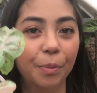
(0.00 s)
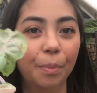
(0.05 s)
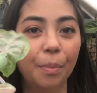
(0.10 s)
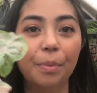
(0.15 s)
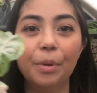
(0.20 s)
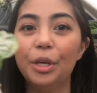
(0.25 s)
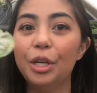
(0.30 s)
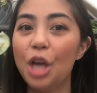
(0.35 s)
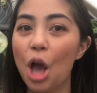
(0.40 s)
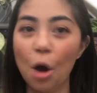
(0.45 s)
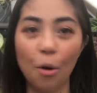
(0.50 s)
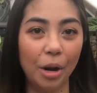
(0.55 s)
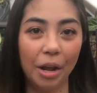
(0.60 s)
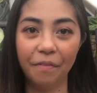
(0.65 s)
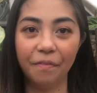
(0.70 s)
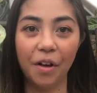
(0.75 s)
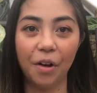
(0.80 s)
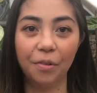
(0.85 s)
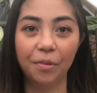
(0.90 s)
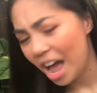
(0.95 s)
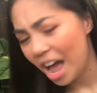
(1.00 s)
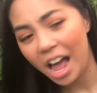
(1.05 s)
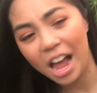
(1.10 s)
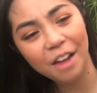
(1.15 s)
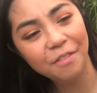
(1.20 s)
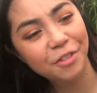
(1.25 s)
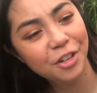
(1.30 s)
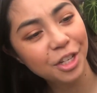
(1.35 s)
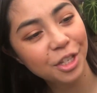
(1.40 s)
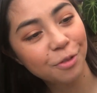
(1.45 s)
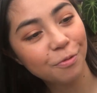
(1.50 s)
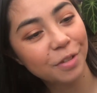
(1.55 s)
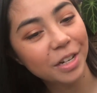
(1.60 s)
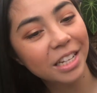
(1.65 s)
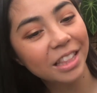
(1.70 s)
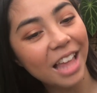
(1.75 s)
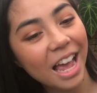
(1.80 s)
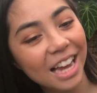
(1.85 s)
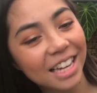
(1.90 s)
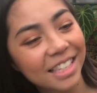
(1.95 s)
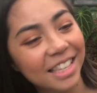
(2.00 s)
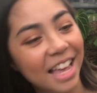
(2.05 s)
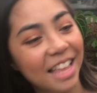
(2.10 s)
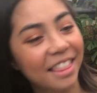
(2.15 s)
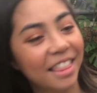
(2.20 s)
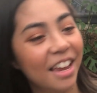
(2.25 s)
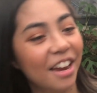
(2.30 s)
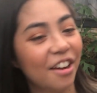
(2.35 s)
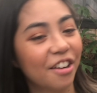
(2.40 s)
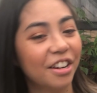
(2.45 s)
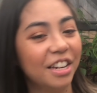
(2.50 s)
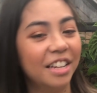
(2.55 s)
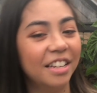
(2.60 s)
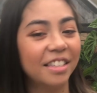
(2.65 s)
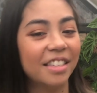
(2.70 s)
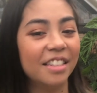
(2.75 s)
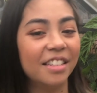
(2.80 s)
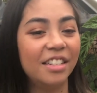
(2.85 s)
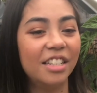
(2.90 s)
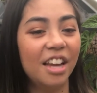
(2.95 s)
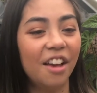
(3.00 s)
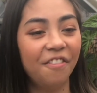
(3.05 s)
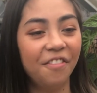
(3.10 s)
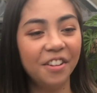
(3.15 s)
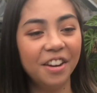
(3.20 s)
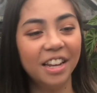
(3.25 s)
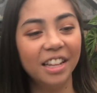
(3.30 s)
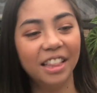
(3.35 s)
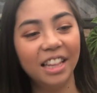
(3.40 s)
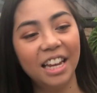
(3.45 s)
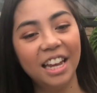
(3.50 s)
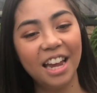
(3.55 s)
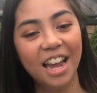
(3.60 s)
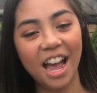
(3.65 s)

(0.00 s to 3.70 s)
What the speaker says: Beautiful. I've just realized that there is definitely